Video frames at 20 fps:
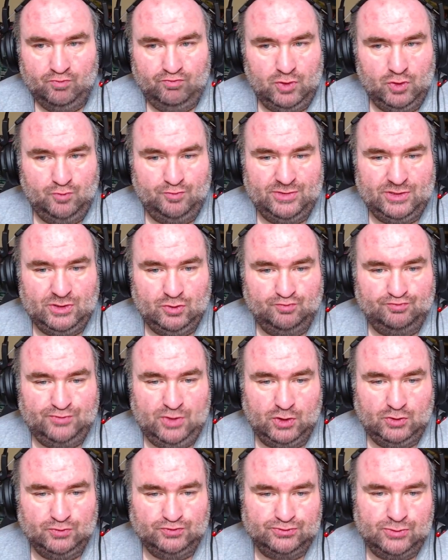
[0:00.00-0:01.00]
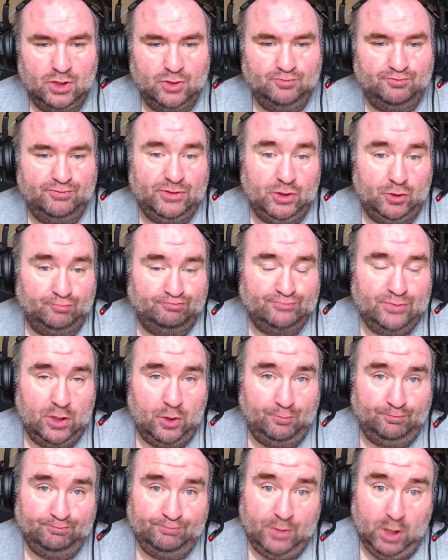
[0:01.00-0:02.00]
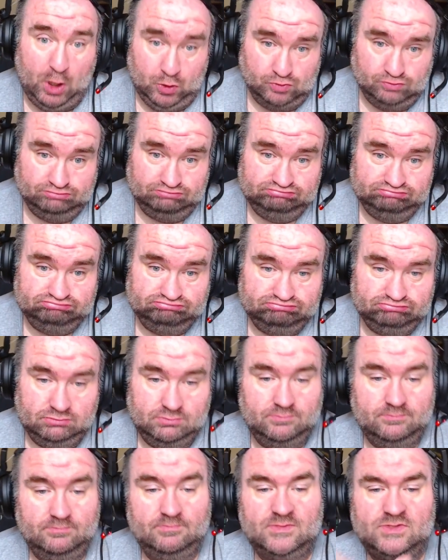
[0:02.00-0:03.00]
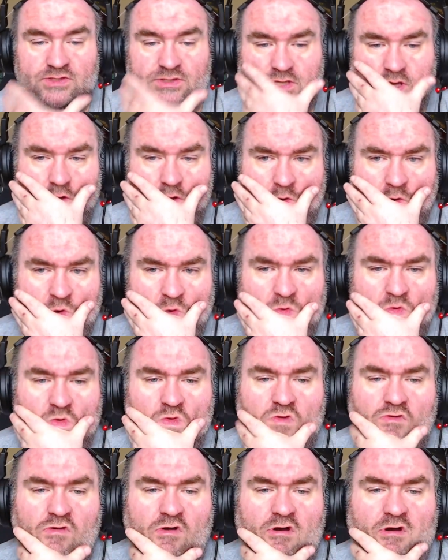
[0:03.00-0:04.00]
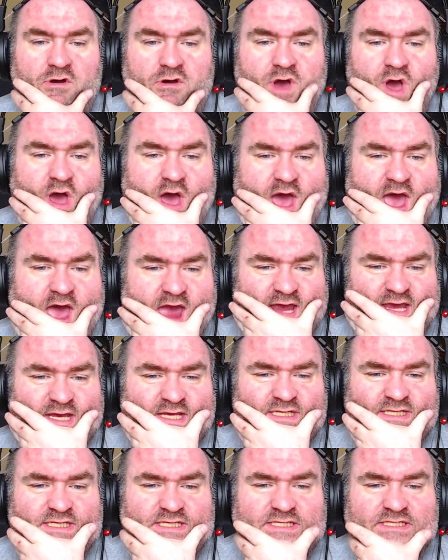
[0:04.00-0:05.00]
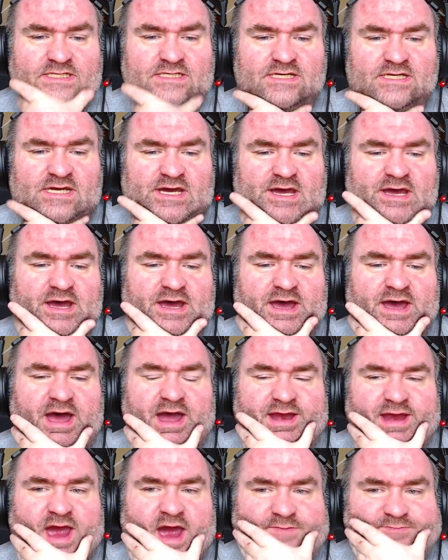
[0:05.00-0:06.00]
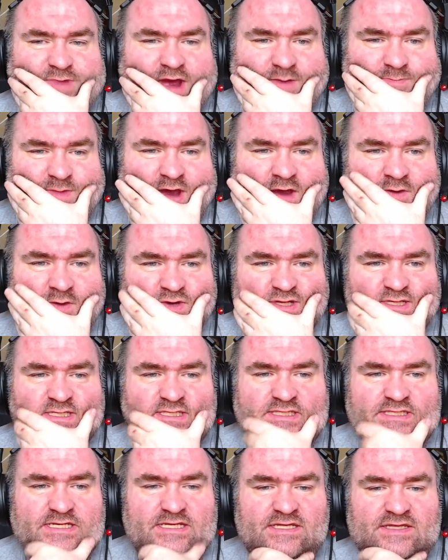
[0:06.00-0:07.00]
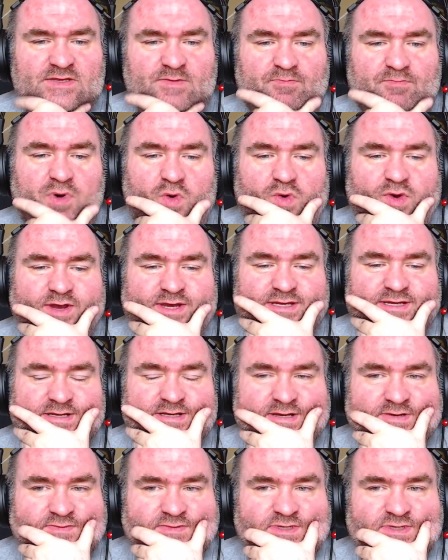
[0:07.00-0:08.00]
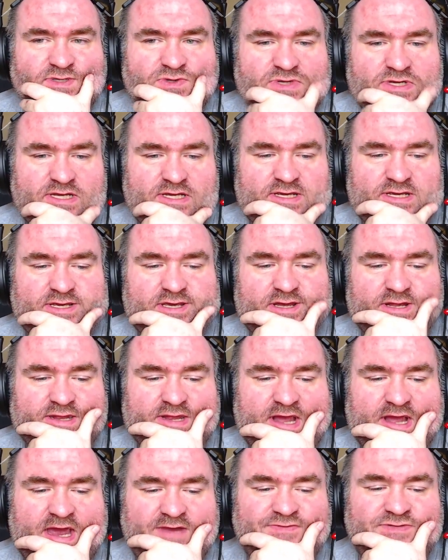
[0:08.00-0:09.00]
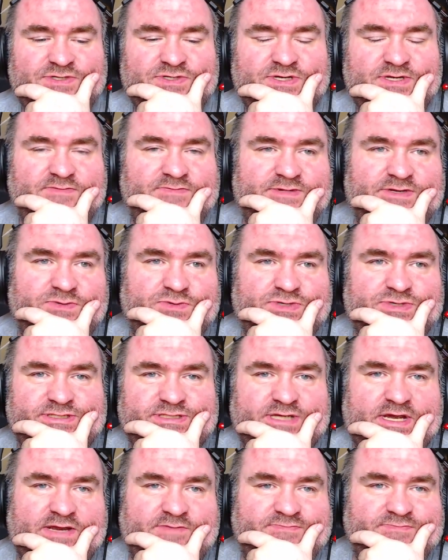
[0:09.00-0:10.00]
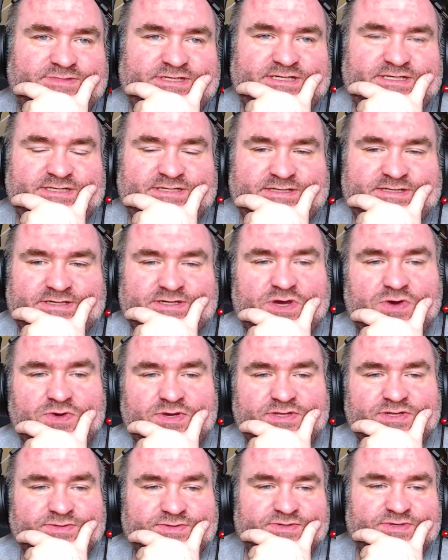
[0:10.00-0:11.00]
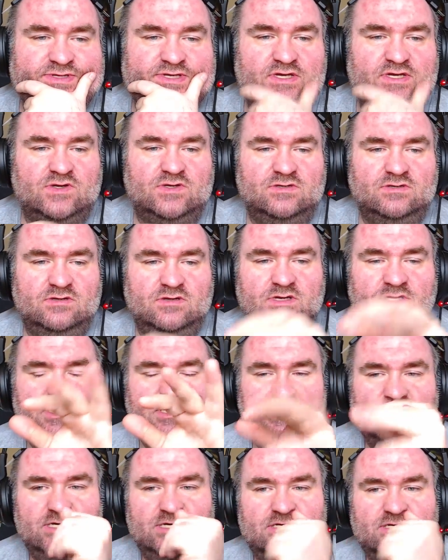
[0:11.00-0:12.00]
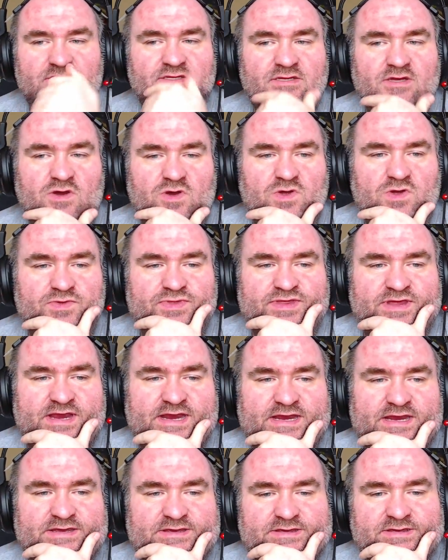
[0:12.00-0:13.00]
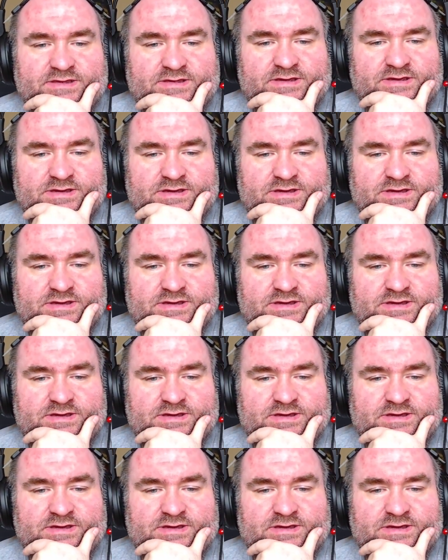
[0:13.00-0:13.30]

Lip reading: Poop-a-doop, poop-doop-a-doop, poop-poop. So I guess I'm not really seeing the point of doing a live stream in which I'm going through the whole thing.